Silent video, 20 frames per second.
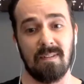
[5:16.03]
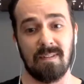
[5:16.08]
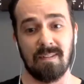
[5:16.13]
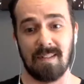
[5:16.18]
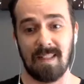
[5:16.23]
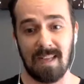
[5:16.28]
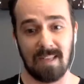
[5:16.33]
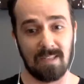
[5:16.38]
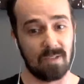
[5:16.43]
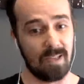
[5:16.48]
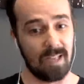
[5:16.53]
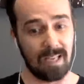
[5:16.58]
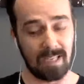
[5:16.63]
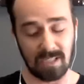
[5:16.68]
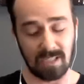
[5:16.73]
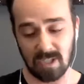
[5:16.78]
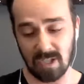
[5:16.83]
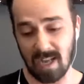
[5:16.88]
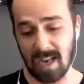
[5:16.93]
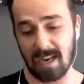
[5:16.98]
That's
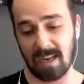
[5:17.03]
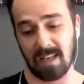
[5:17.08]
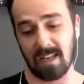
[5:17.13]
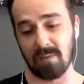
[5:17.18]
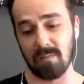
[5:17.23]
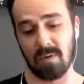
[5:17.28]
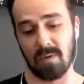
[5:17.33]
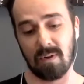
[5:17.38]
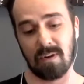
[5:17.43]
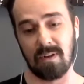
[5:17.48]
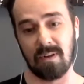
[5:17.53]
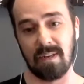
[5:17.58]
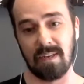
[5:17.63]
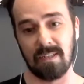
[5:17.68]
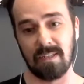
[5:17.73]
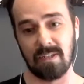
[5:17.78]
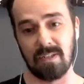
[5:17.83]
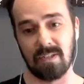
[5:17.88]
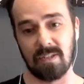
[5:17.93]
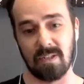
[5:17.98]
exactly what it
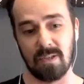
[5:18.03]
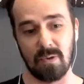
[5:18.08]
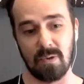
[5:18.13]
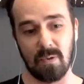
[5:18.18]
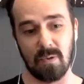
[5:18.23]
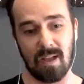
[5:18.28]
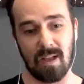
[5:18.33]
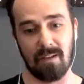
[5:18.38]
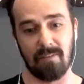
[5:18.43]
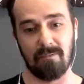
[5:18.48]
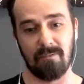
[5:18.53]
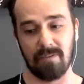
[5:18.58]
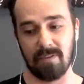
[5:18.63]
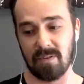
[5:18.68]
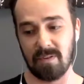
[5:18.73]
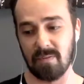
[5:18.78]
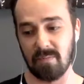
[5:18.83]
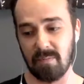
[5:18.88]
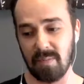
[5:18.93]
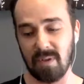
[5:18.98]
is. You have
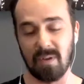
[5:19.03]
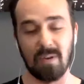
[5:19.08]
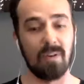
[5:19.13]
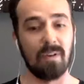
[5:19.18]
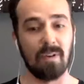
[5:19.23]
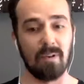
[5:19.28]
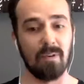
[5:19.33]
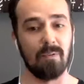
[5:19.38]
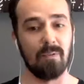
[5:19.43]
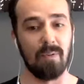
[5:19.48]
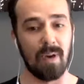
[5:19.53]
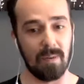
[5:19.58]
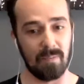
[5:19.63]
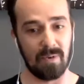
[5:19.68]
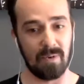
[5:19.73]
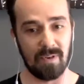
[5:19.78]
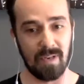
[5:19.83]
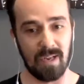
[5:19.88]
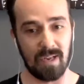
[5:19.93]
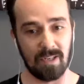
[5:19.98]
to build a good
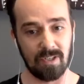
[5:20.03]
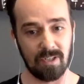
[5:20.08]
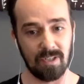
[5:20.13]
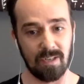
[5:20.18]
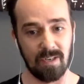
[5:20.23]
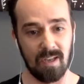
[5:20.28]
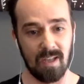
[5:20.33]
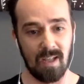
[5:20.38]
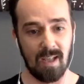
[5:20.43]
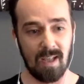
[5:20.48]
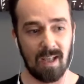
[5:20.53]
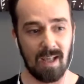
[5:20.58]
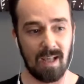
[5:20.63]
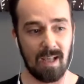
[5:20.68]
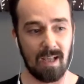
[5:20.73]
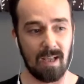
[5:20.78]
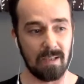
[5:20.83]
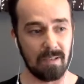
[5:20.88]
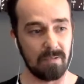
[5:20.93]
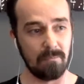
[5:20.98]
reputation.
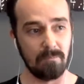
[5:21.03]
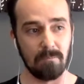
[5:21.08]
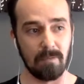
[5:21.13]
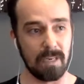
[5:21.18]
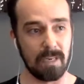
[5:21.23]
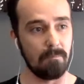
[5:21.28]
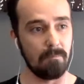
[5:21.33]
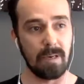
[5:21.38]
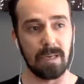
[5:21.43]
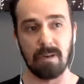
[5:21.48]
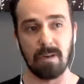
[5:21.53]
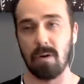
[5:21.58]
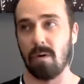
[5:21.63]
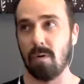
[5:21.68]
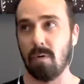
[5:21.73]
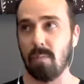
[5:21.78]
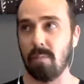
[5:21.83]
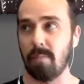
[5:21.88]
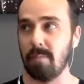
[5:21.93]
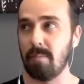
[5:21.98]
We
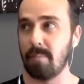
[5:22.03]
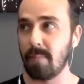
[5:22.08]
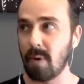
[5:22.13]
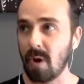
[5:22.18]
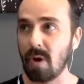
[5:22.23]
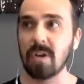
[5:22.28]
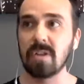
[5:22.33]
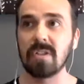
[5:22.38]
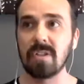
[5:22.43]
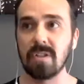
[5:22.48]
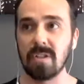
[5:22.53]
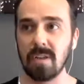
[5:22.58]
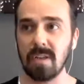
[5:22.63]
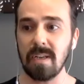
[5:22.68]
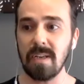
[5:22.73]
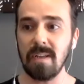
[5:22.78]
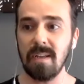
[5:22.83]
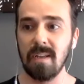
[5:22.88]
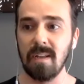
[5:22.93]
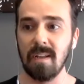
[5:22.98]
know
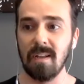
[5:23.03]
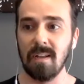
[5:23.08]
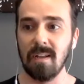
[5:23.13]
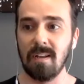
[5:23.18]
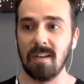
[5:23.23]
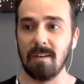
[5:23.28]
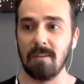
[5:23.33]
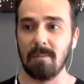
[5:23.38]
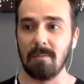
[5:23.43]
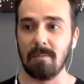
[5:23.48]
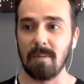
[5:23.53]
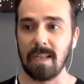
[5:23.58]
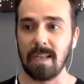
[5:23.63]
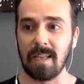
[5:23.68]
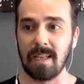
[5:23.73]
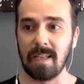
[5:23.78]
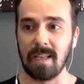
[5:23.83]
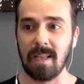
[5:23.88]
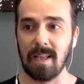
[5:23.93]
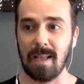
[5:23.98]
personally
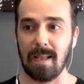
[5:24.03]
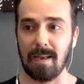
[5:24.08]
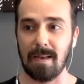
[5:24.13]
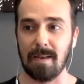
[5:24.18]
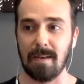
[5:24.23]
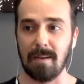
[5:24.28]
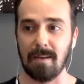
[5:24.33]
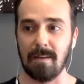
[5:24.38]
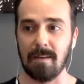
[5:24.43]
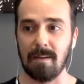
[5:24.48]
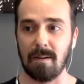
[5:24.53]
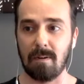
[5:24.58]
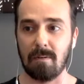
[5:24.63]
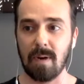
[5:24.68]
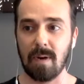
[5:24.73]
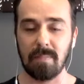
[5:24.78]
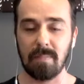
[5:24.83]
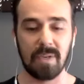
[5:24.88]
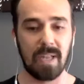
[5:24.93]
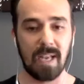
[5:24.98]
our
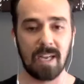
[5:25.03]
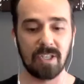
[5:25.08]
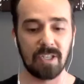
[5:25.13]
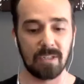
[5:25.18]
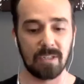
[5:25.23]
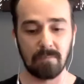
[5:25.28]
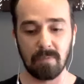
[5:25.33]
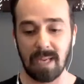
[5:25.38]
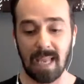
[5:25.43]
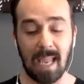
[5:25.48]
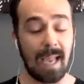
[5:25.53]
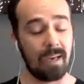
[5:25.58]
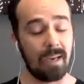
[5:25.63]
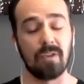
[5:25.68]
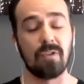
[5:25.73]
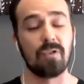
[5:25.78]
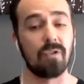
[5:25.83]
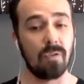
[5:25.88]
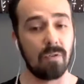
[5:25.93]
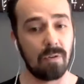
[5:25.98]
reputation, we can't
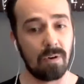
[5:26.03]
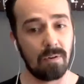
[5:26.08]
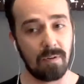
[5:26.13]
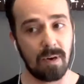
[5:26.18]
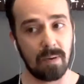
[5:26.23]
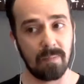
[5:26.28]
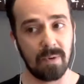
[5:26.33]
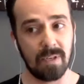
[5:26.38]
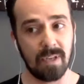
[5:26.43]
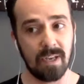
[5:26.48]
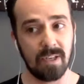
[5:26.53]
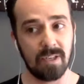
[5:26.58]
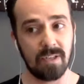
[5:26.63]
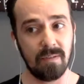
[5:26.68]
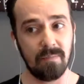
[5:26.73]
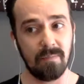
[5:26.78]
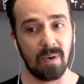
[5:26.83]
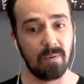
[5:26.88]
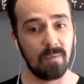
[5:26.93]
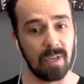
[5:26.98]
control our
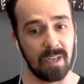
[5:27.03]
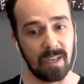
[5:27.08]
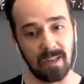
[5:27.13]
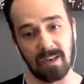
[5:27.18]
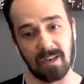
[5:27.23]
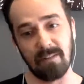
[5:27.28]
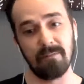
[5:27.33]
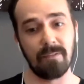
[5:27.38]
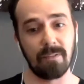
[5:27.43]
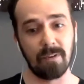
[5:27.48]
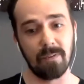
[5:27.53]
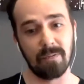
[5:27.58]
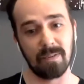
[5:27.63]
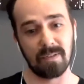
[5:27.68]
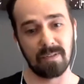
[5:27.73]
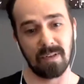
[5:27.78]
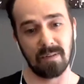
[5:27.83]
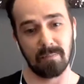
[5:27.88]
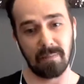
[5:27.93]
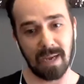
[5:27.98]
reputation, but we can
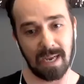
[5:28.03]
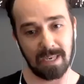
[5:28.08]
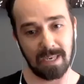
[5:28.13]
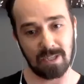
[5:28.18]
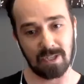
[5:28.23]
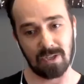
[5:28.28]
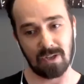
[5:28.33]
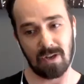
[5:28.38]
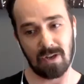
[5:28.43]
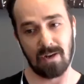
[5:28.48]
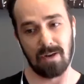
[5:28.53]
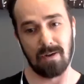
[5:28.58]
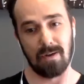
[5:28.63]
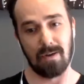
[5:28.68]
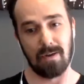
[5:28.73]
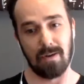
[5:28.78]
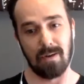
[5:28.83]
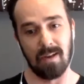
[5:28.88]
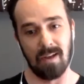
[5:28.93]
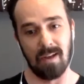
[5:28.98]
influence it based
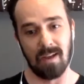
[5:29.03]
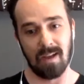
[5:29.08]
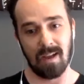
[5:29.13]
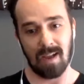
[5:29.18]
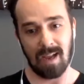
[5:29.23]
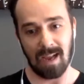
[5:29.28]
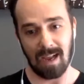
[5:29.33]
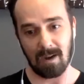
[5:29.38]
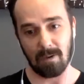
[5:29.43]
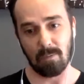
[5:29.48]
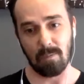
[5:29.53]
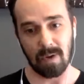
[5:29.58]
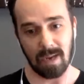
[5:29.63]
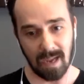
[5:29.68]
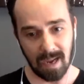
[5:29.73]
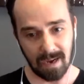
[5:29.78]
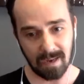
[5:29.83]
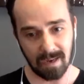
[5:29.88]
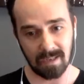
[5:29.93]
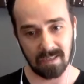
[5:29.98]
on how we
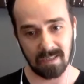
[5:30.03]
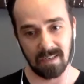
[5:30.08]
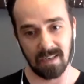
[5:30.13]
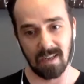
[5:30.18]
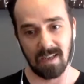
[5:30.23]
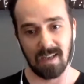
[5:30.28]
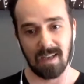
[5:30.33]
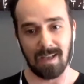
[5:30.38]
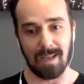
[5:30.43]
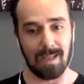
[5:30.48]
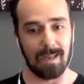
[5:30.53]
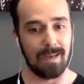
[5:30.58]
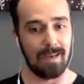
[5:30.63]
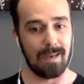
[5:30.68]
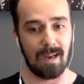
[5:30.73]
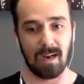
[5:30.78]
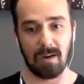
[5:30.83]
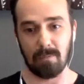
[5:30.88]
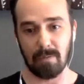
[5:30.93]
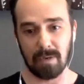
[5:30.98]
act and
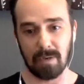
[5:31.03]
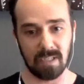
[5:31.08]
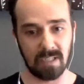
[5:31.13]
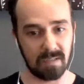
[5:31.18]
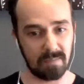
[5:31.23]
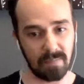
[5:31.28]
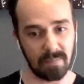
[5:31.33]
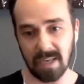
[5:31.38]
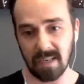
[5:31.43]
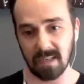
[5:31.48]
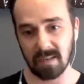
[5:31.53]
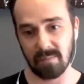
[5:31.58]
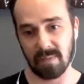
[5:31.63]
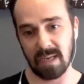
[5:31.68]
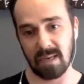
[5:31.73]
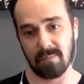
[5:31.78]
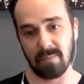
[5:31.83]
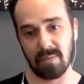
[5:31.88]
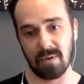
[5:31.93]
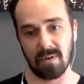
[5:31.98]
how we speak to
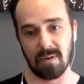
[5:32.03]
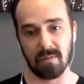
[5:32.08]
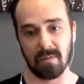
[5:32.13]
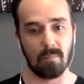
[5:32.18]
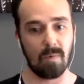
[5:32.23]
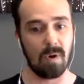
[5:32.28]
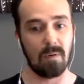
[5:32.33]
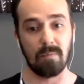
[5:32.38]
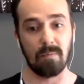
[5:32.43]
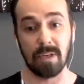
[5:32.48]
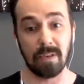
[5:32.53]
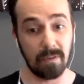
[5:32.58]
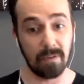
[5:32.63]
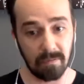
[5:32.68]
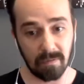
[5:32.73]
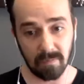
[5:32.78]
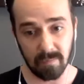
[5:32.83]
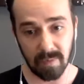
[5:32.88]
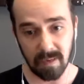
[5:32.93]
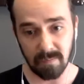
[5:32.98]
people and what we do
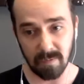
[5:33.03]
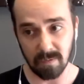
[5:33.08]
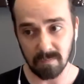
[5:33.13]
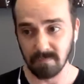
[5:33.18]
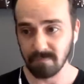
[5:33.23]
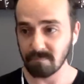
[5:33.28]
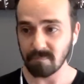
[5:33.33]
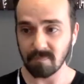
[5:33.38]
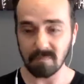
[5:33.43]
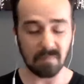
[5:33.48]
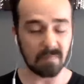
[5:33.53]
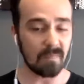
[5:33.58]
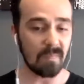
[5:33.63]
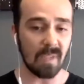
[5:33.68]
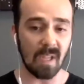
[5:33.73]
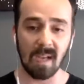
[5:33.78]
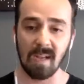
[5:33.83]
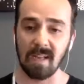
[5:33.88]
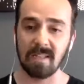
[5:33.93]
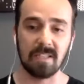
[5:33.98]
for people.
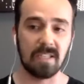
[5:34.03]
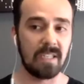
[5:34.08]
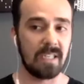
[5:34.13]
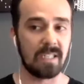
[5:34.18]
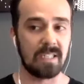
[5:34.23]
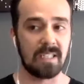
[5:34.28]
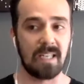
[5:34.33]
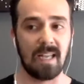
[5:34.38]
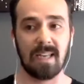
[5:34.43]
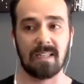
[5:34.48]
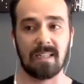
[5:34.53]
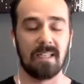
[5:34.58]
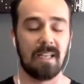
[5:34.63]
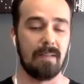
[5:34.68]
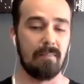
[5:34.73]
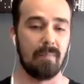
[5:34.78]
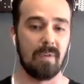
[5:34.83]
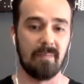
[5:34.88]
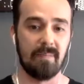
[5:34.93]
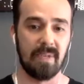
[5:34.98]
And it's the exact
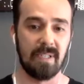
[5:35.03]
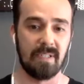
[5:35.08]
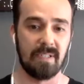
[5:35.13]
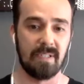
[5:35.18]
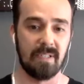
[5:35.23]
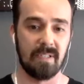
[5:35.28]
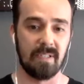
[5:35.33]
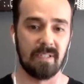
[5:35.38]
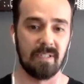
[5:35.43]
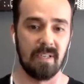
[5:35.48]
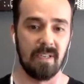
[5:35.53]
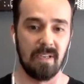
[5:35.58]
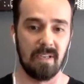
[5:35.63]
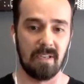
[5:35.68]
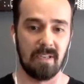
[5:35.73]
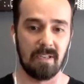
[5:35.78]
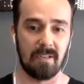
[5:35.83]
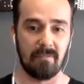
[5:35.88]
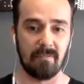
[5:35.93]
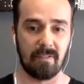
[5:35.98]
same with a business.
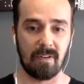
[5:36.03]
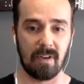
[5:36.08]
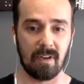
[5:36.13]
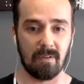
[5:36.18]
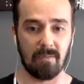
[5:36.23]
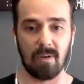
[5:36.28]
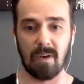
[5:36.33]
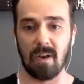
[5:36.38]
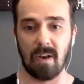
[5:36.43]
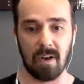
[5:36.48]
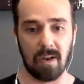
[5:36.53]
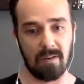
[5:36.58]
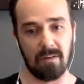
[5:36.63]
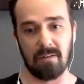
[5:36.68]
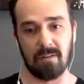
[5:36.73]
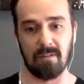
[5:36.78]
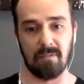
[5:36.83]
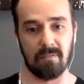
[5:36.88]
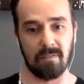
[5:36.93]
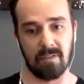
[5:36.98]
You've got to align
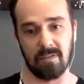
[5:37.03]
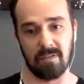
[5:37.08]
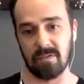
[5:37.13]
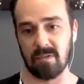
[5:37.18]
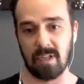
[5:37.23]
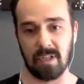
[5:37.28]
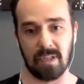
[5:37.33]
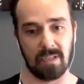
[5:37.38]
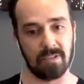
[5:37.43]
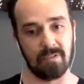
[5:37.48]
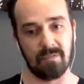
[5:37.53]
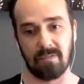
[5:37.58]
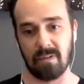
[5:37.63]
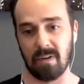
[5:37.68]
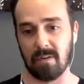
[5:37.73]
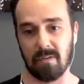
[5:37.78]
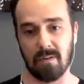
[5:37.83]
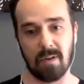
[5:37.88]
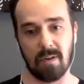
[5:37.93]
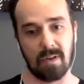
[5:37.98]
all of those things. You've
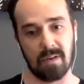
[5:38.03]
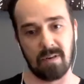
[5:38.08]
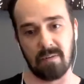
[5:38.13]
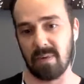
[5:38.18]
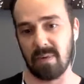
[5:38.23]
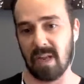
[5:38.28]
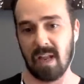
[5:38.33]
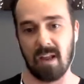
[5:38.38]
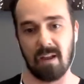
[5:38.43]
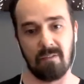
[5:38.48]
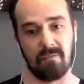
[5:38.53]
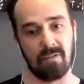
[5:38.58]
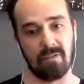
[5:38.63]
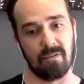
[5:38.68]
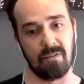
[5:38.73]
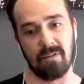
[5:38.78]
got to align your behavior.